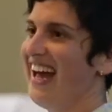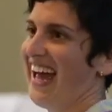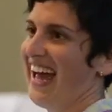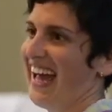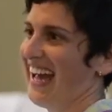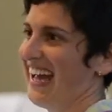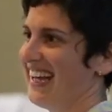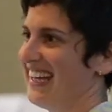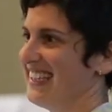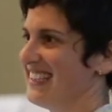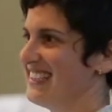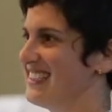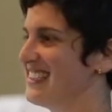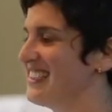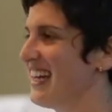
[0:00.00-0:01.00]

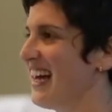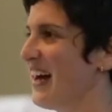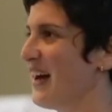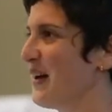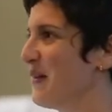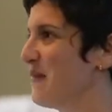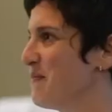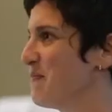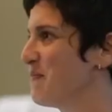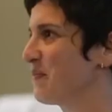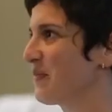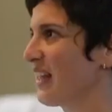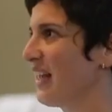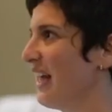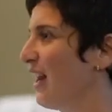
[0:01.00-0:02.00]
and
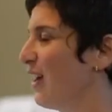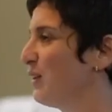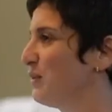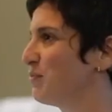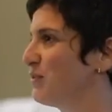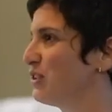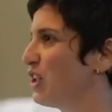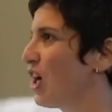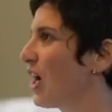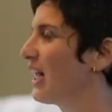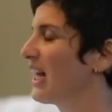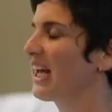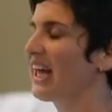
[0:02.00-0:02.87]
um, you know chocolate